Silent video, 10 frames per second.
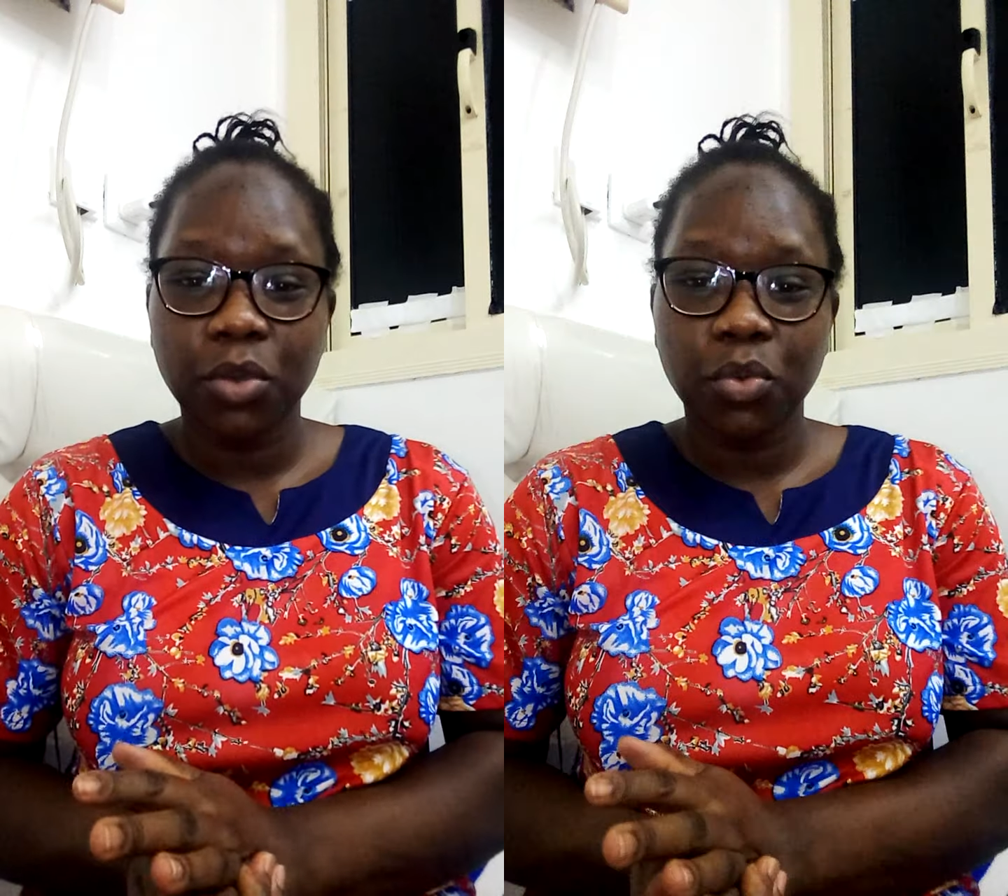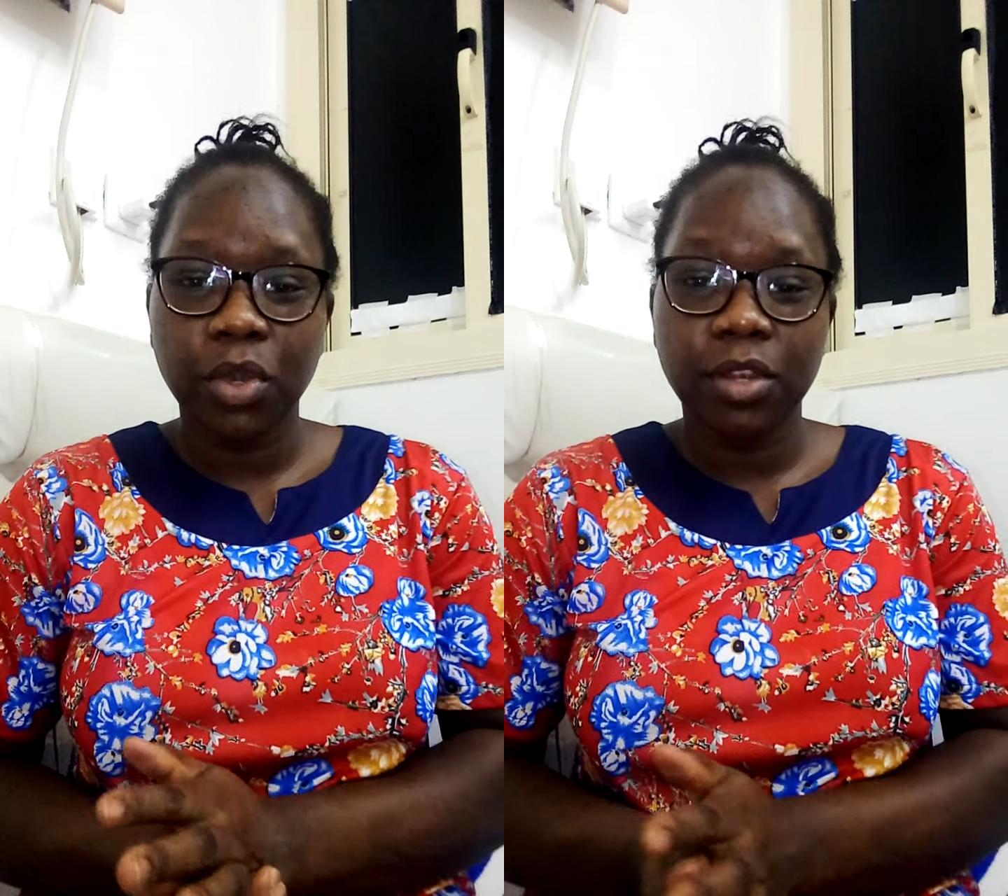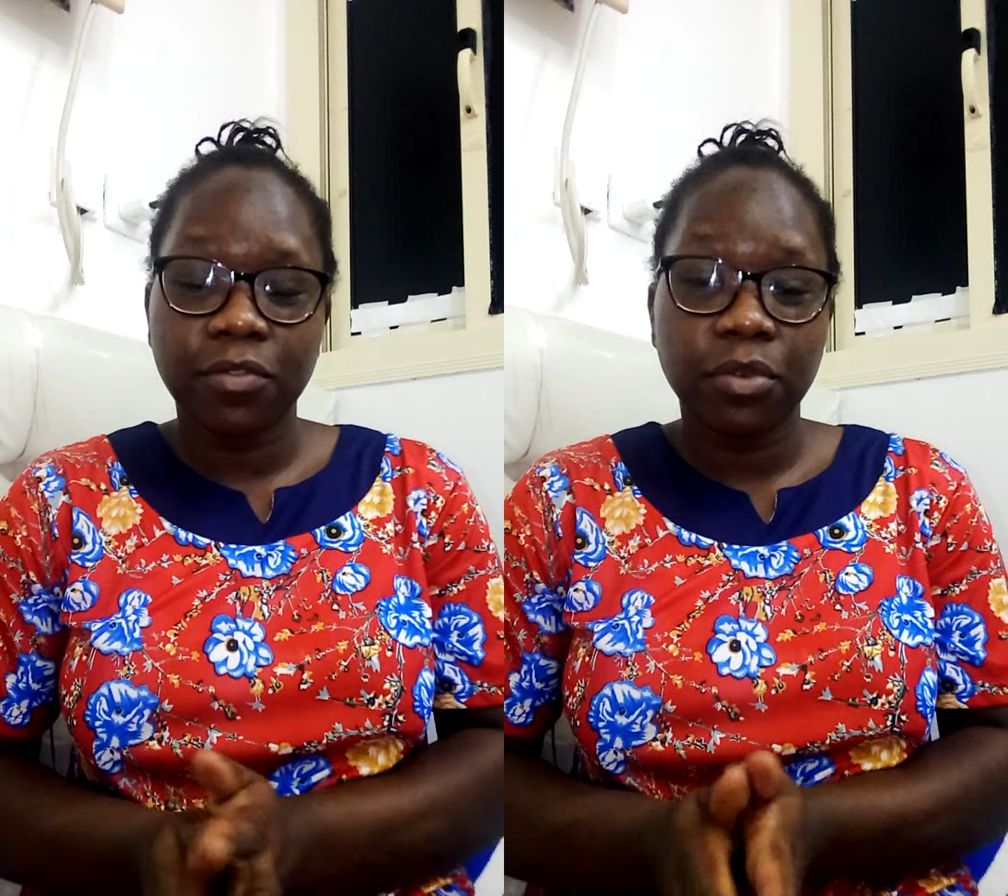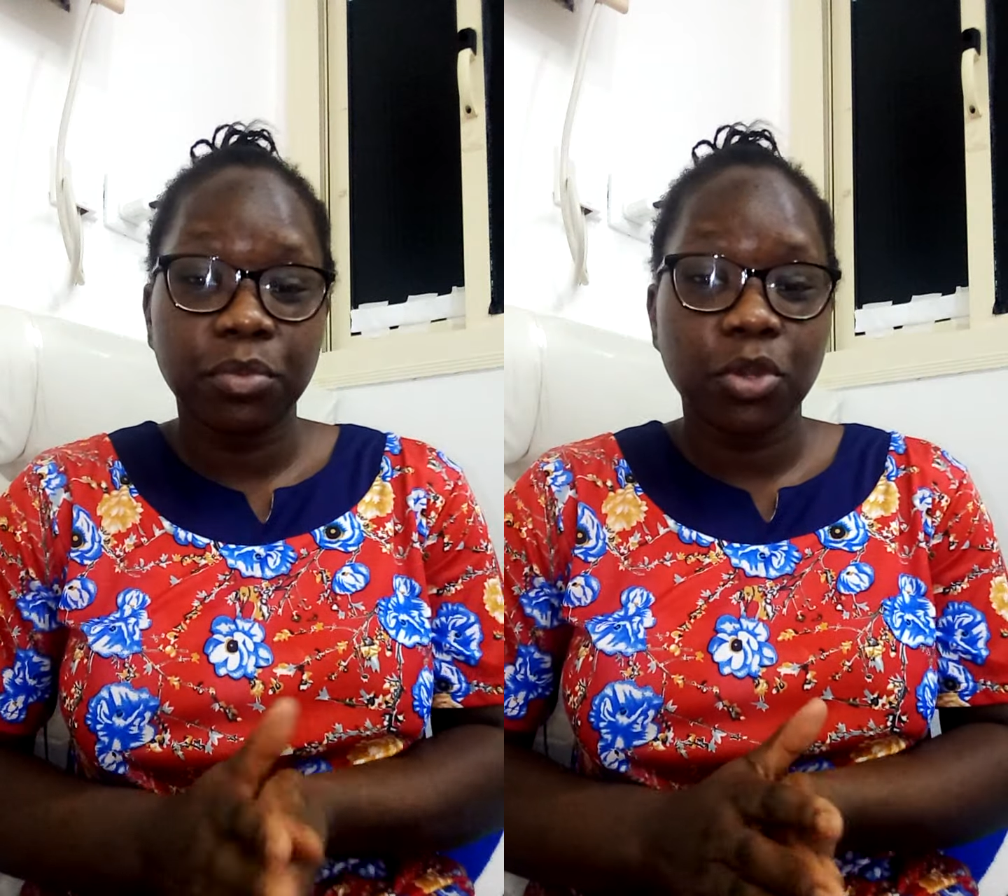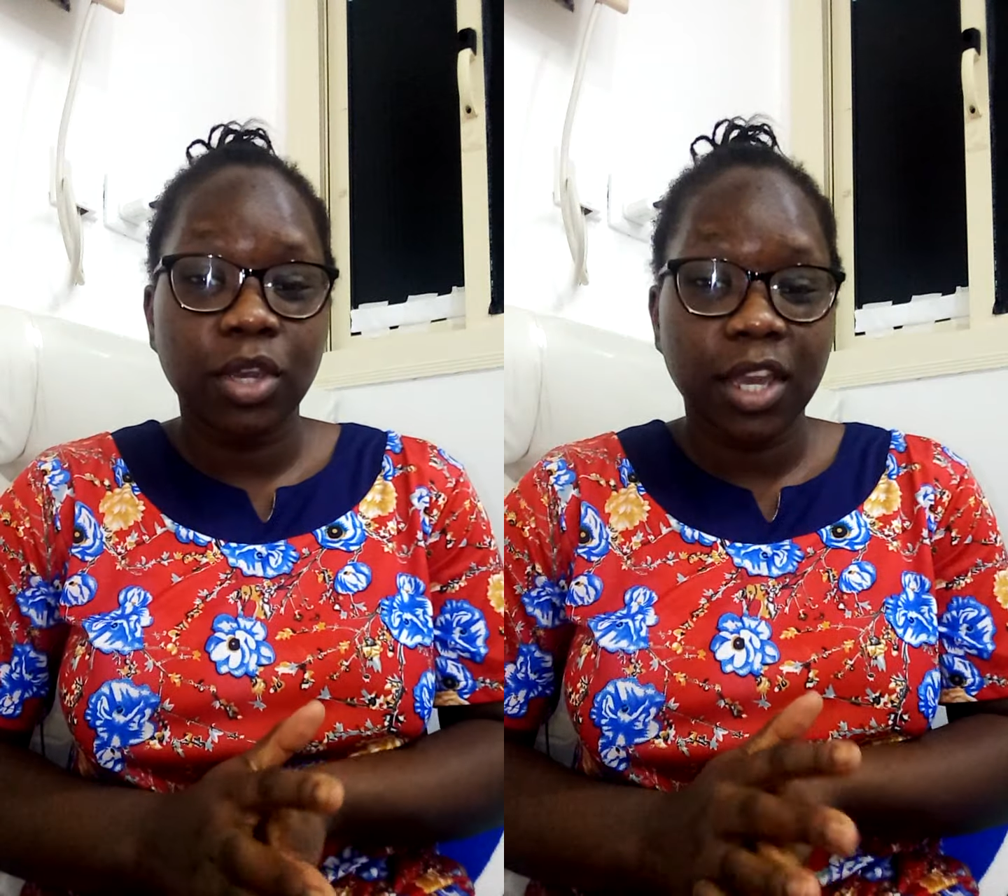Queen from
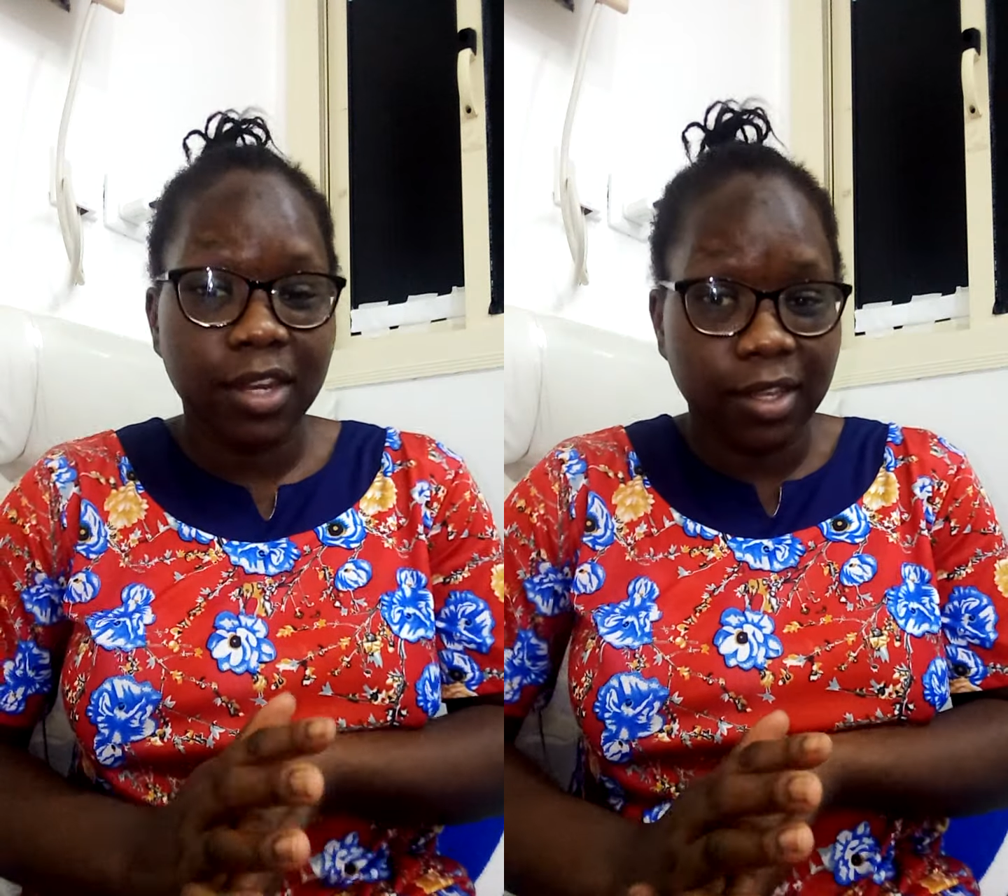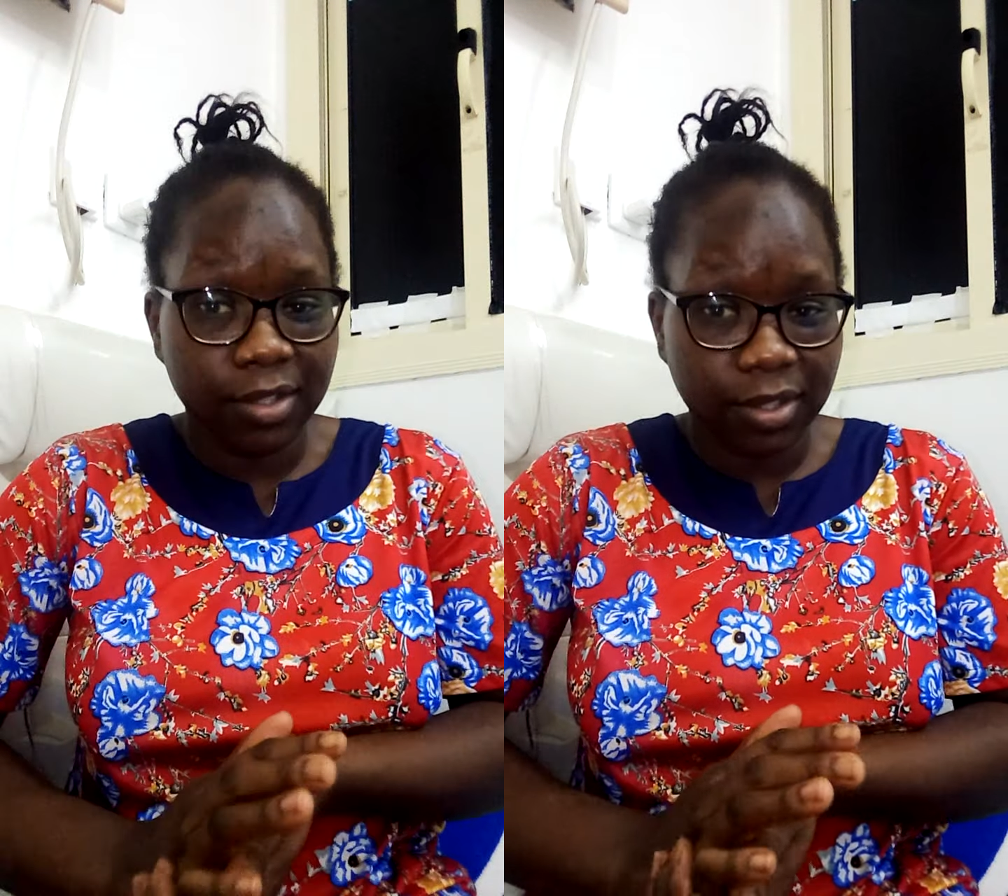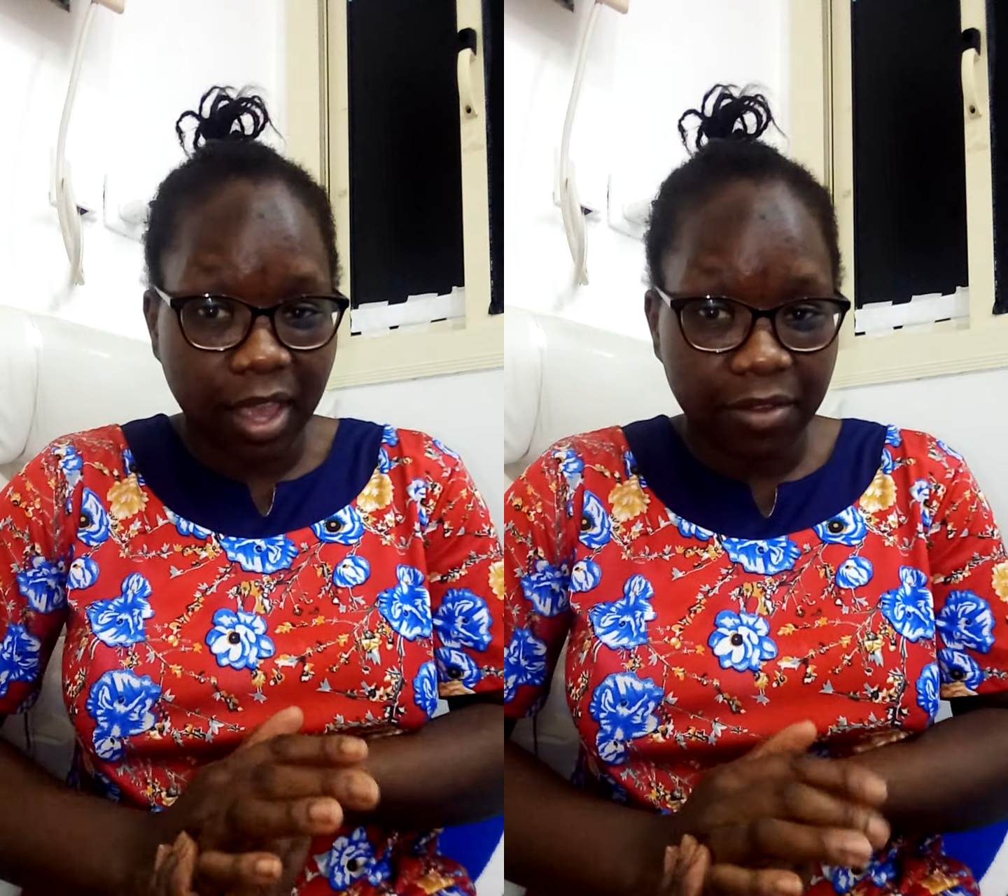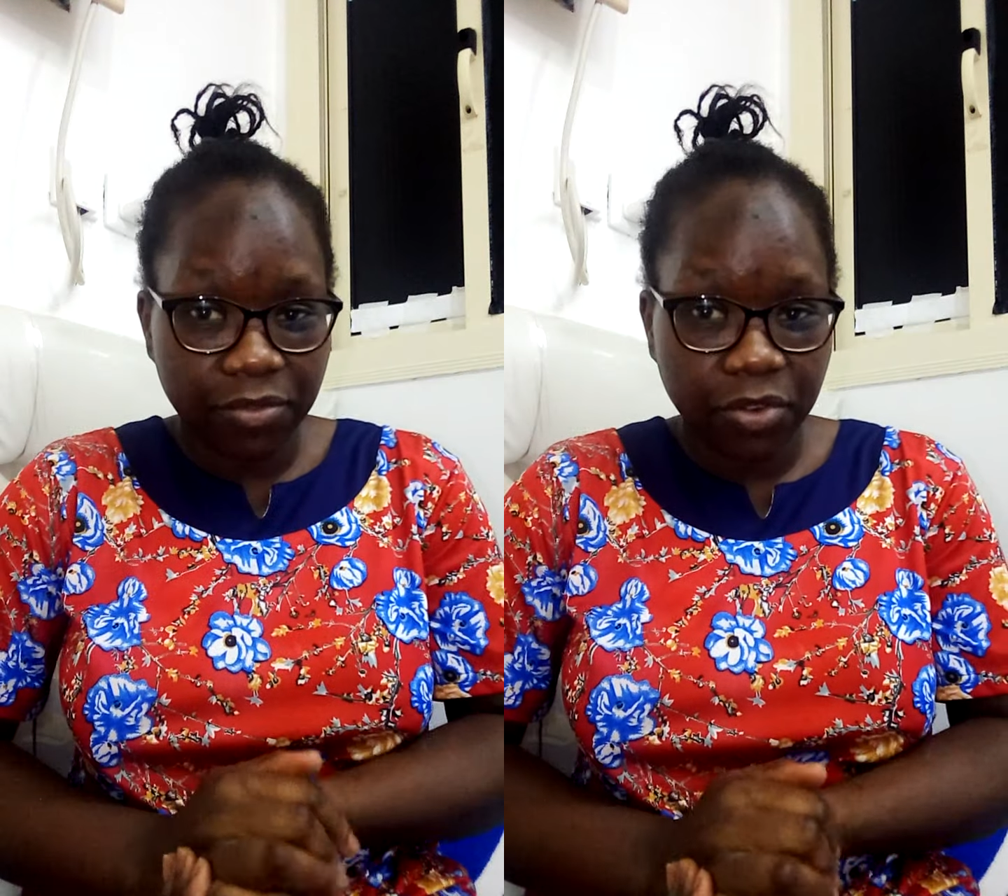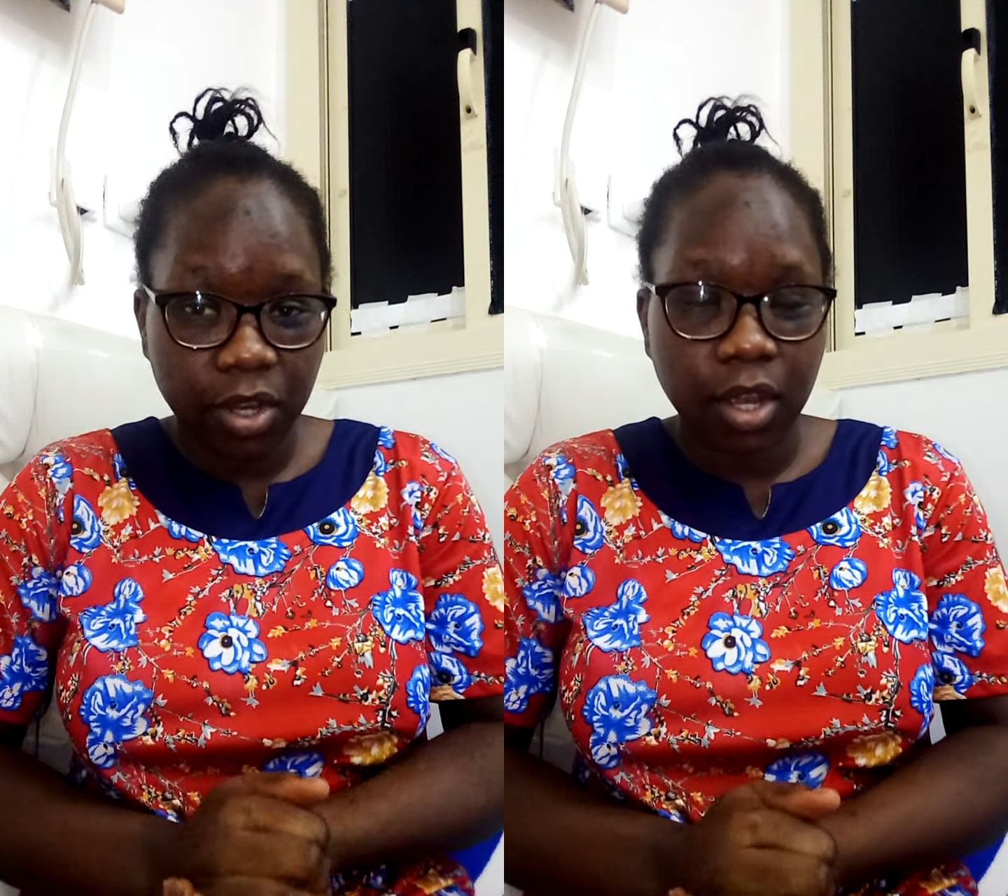Uganda, East
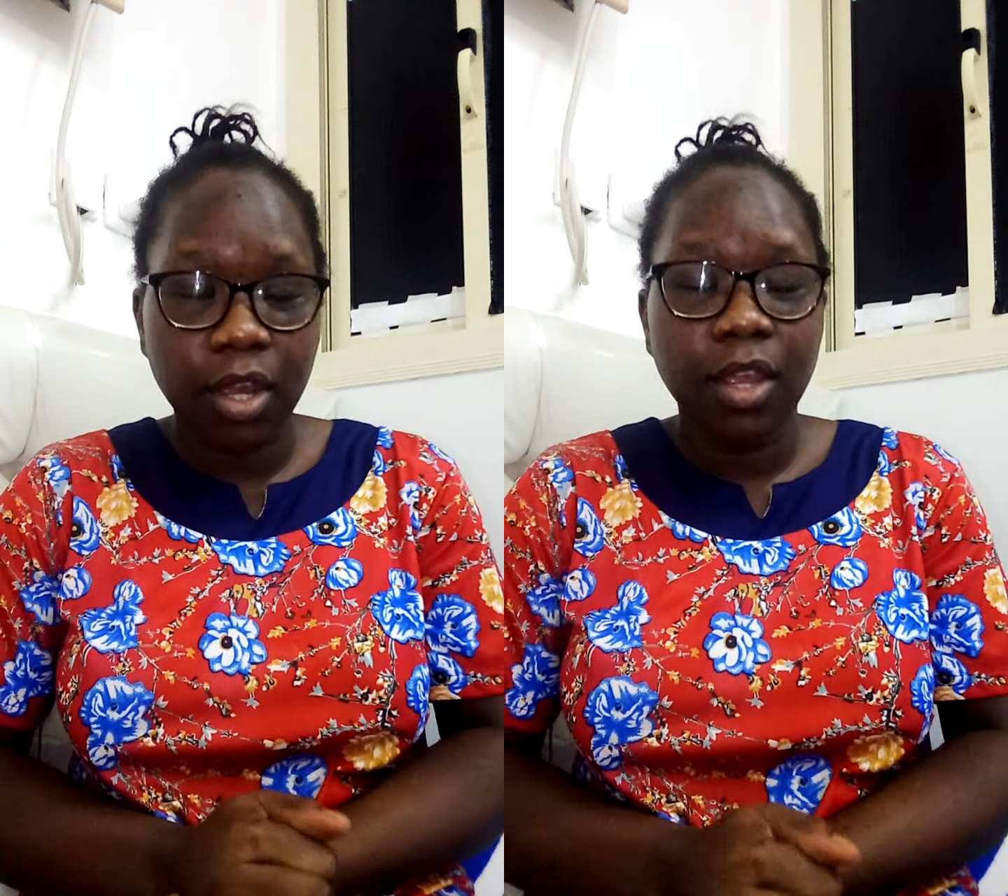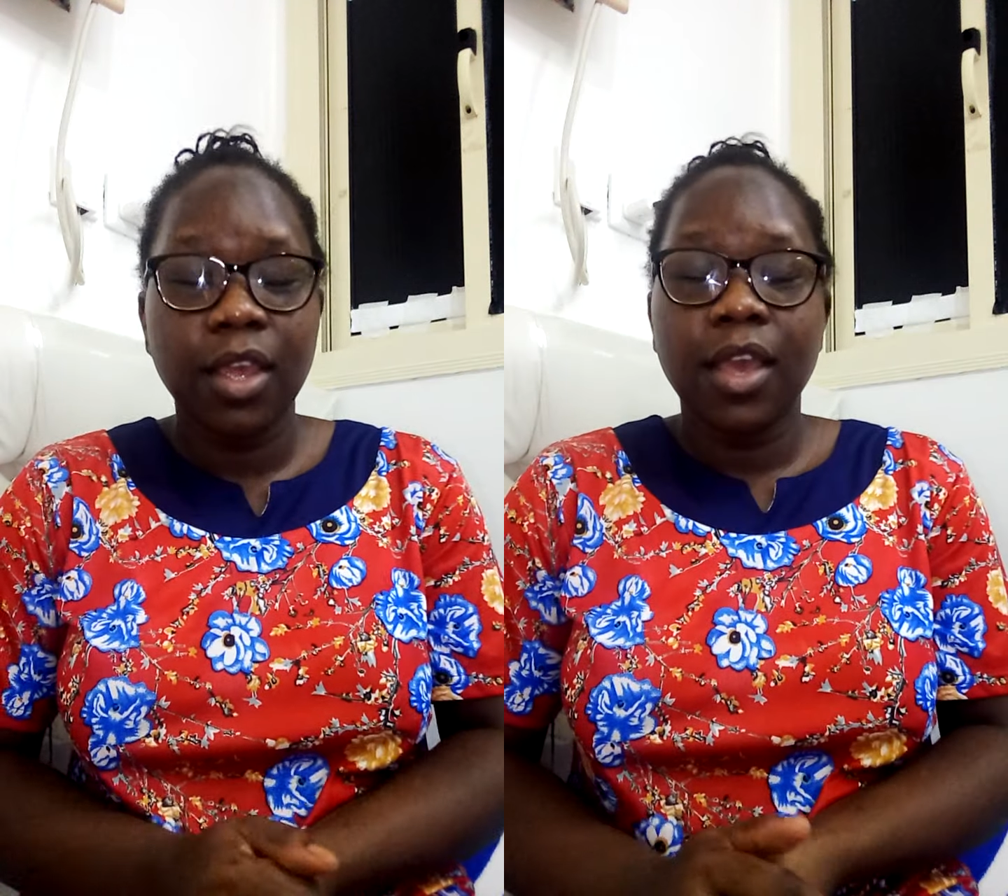Africa,